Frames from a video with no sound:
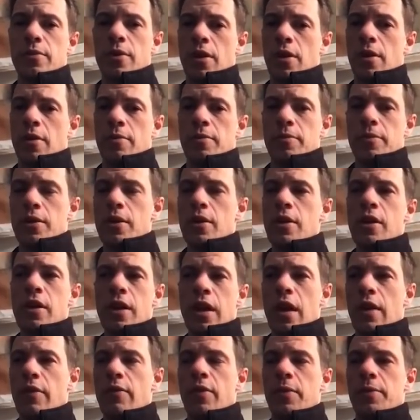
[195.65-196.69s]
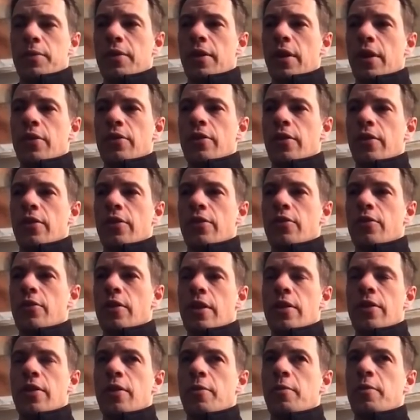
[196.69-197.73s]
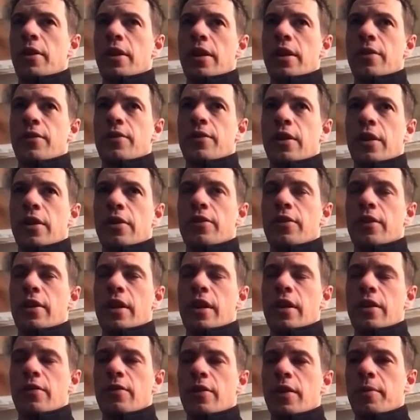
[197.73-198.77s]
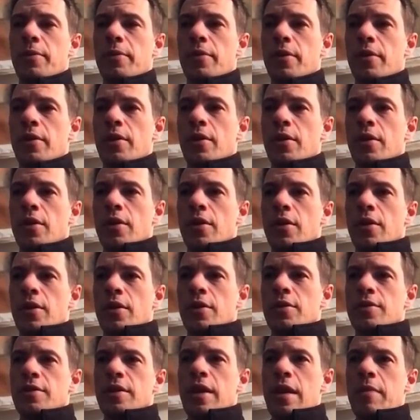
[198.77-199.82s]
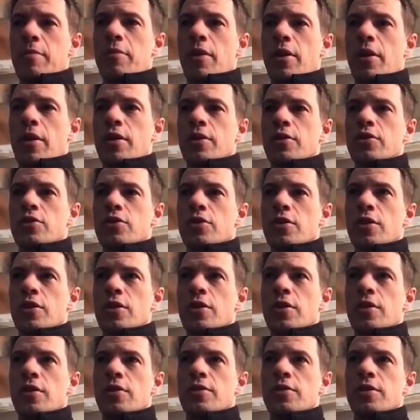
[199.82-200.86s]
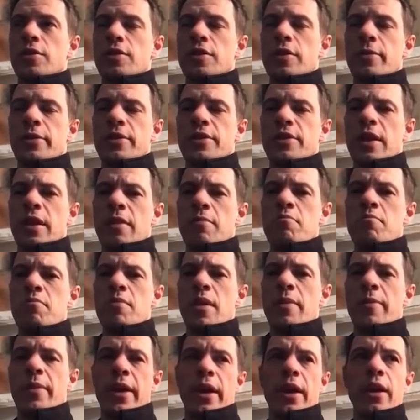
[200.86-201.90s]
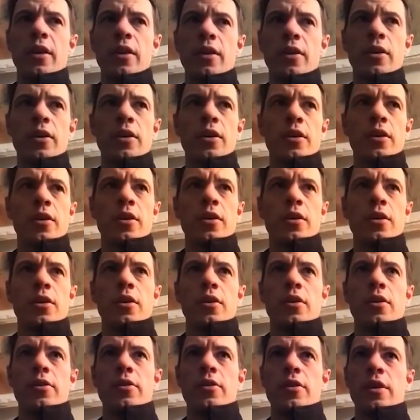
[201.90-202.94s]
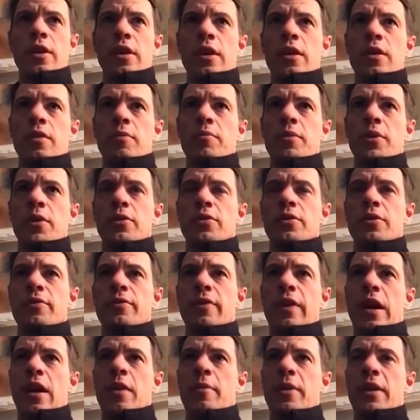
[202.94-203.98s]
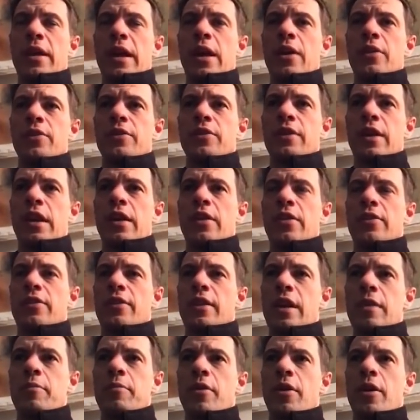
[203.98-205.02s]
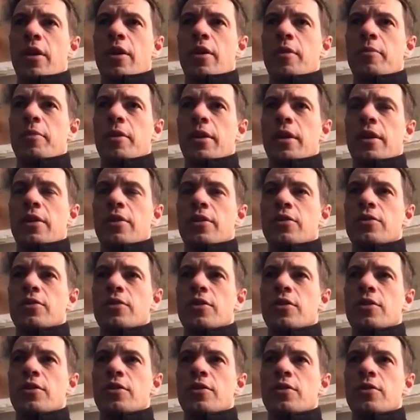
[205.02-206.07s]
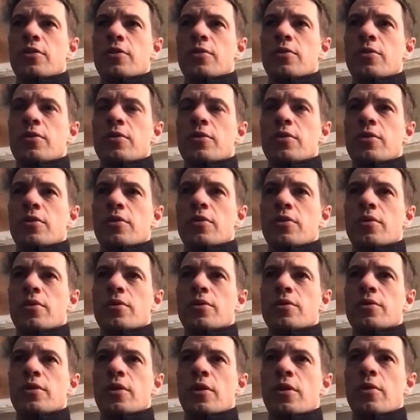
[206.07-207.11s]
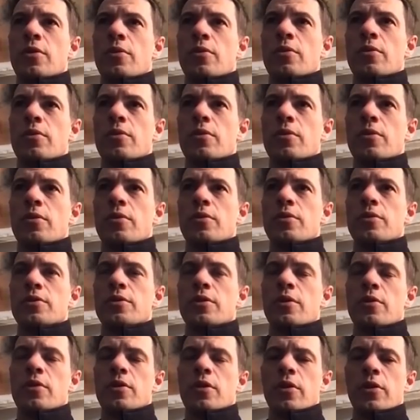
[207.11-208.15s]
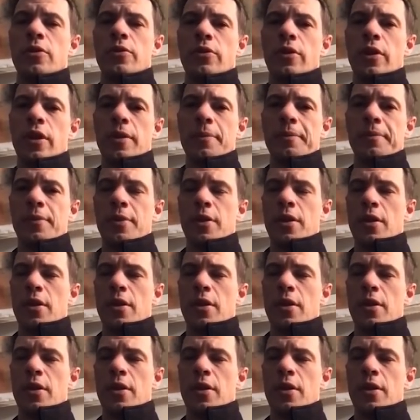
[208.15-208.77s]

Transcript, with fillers: Um, you could kickflip stairs on the street. There are plenty of stairs to kickflip. Skate park should, to some extent, mimic the built environment outside of the skate park, but it shouldn't do so so closely.